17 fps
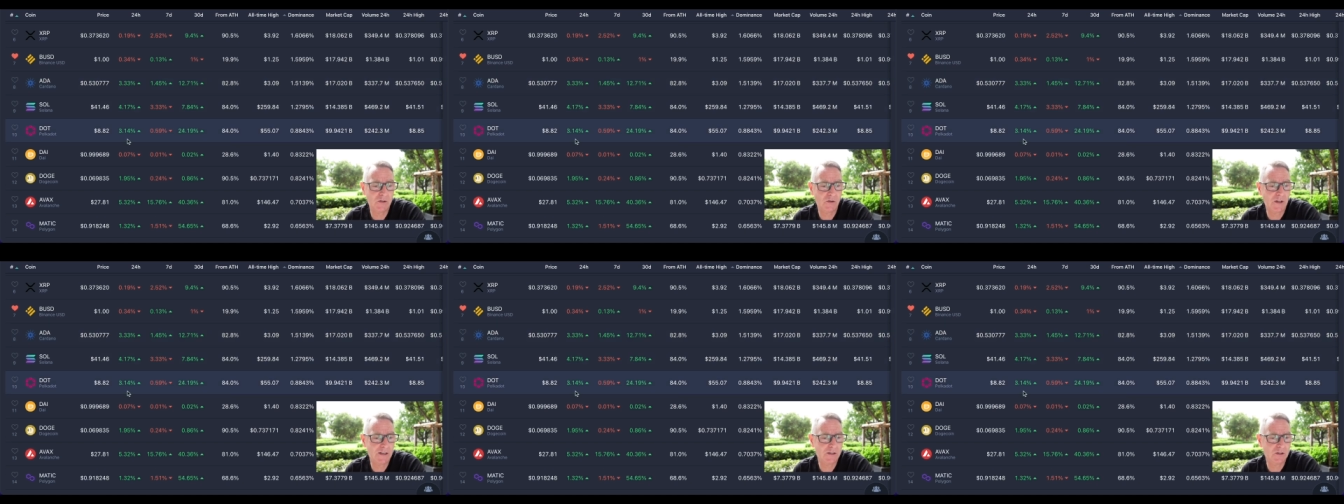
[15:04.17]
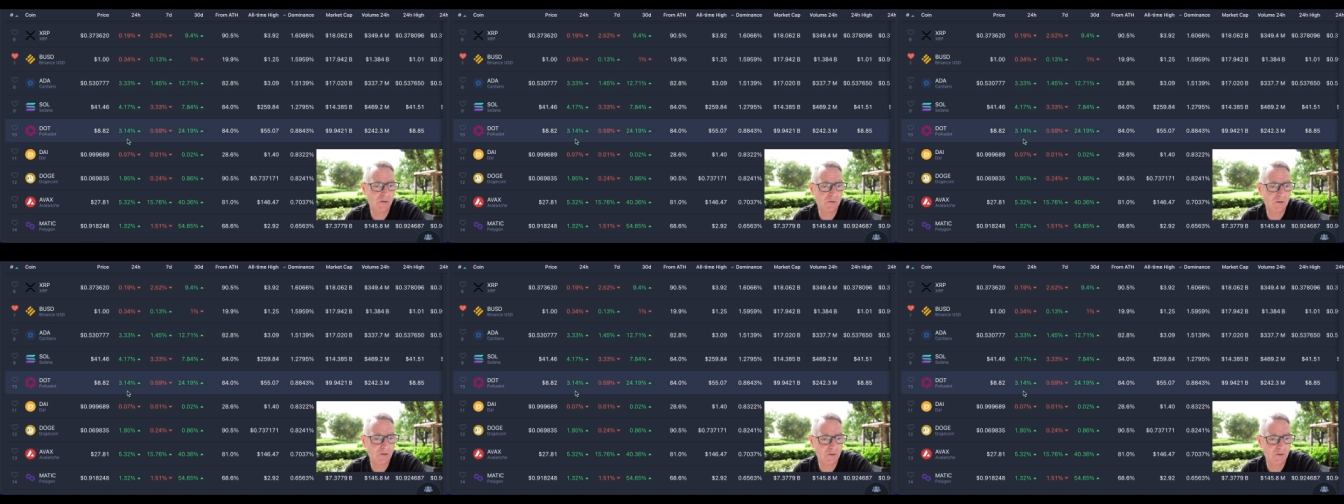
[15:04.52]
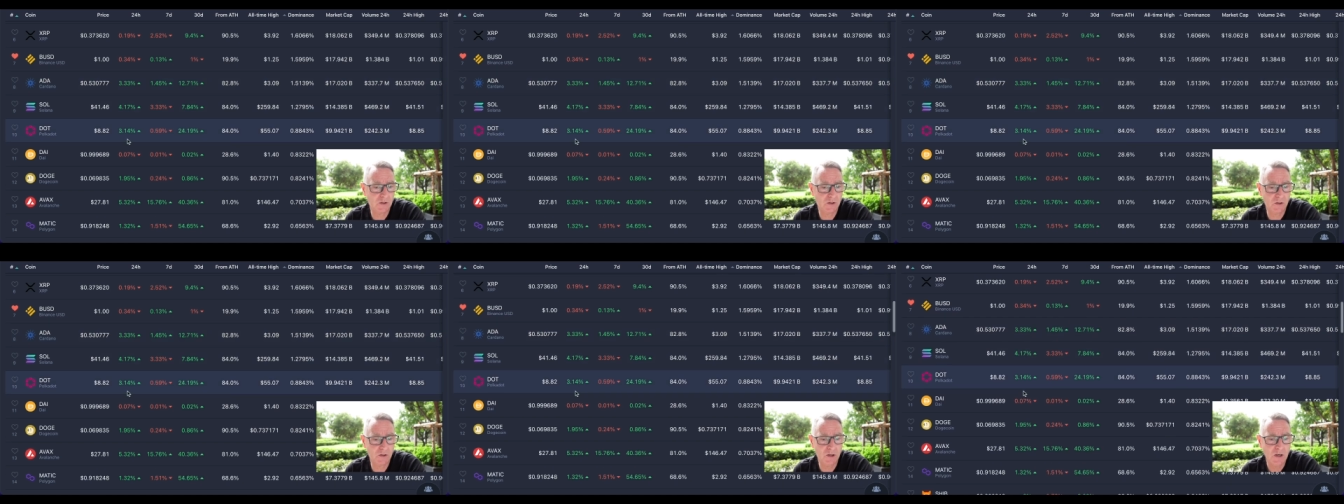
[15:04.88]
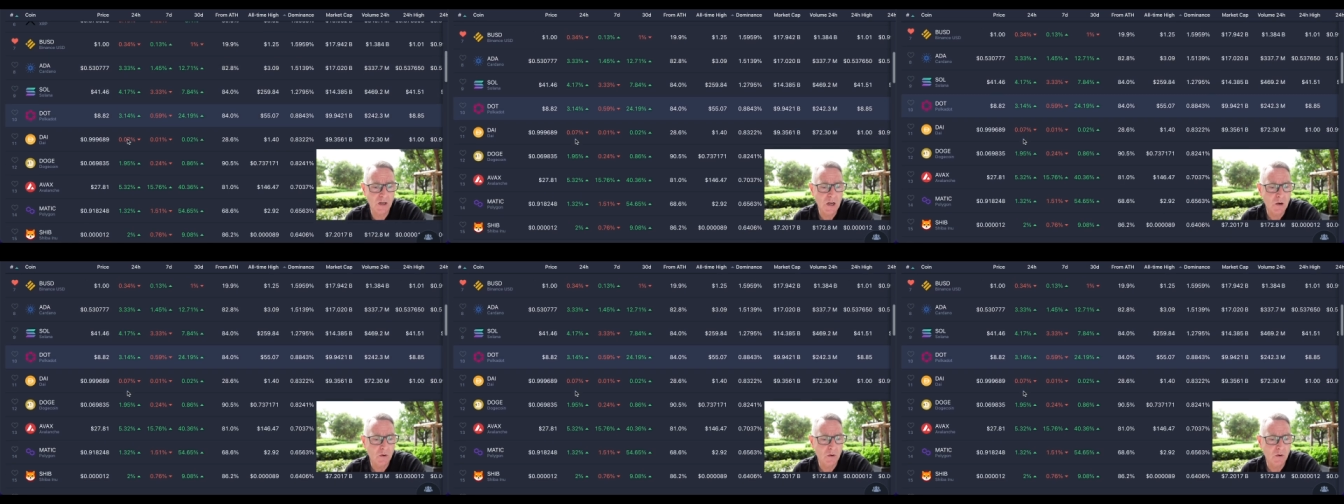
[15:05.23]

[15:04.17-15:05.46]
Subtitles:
so that's also looking good.